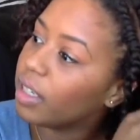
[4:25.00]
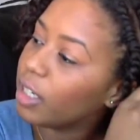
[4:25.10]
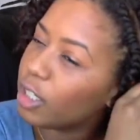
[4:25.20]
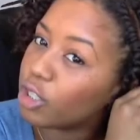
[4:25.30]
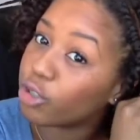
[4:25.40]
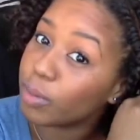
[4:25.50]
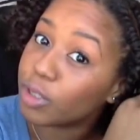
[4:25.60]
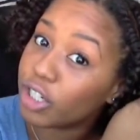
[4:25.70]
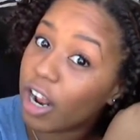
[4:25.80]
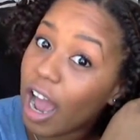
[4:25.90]

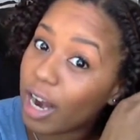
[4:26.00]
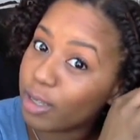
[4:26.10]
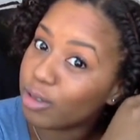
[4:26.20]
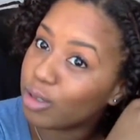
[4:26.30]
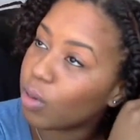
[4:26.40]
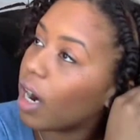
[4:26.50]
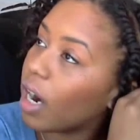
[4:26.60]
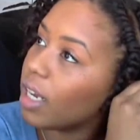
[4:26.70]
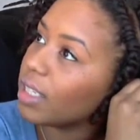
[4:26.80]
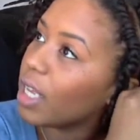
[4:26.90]
description on how to use
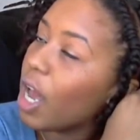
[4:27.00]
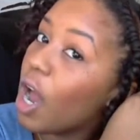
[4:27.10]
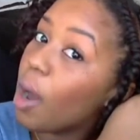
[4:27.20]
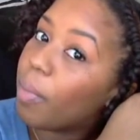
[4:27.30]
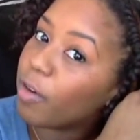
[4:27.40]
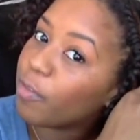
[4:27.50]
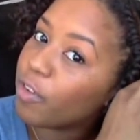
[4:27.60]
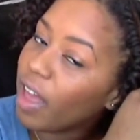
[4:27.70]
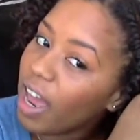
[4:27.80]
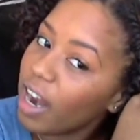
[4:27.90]
products, but for
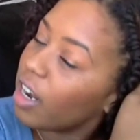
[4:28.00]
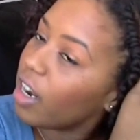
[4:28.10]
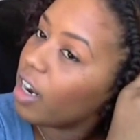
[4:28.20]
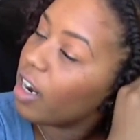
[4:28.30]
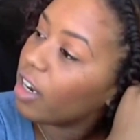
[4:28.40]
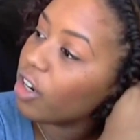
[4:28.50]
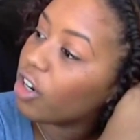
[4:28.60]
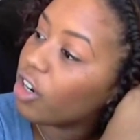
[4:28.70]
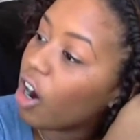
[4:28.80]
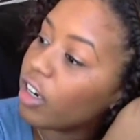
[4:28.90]
that
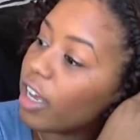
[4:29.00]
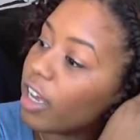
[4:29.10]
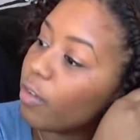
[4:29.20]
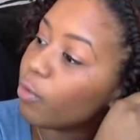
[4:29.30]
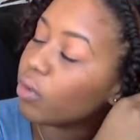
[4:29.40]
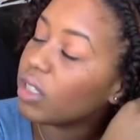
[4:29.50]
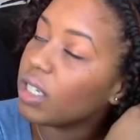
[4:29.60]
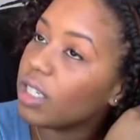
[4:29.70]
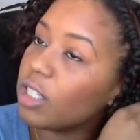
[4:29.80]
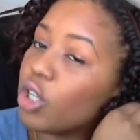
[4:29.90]
Garnier
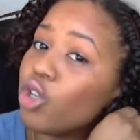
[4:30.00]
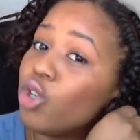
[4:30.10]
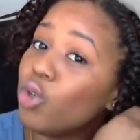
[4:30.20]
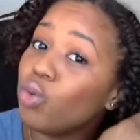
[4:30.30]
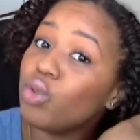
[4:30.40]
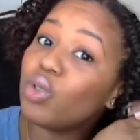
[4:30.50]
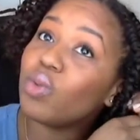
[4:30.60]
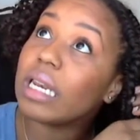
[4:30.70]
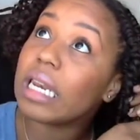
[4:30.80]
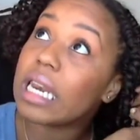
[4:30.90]
Fructis, you do
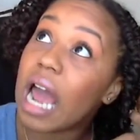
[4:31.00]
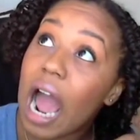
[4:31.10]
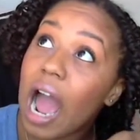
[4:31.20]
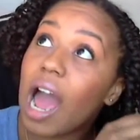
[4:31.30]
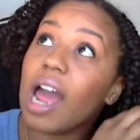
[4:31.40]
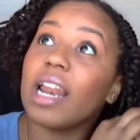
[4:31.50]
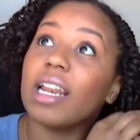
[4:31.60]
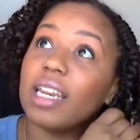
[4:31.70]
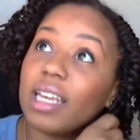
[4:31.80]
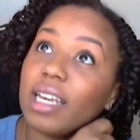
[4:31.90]
not
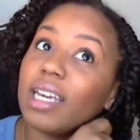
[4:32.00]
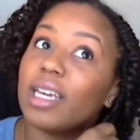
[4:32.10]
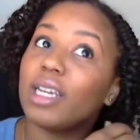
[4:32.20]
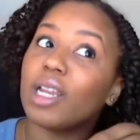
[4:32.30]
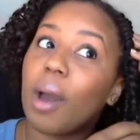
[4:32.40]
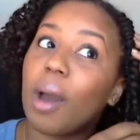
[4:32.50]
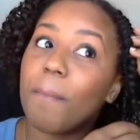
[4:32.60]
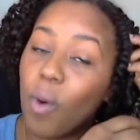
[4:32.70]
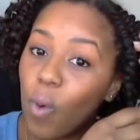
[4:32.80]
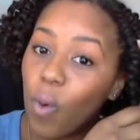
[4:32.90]
need
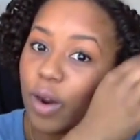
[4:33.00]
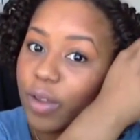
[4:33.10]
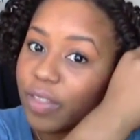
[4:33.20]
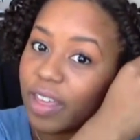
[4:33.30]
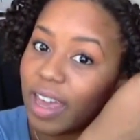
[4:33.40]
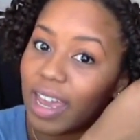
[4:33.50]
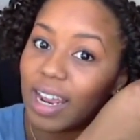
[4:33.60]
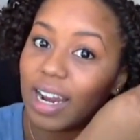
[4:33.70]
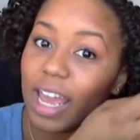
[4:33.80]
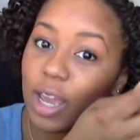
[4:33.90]
more
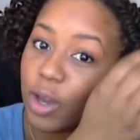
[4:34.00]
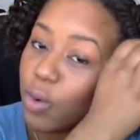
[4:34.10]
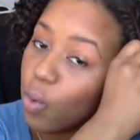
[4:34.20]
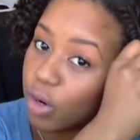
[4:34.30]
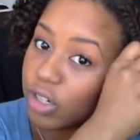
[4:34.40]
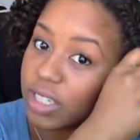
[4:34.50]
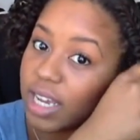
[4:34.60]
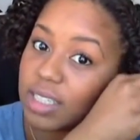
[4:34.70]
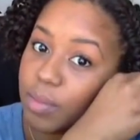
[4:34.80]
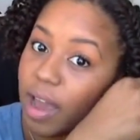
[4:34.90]
than a quarter
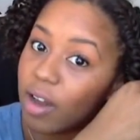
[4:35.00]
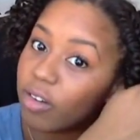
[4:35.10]
size amount.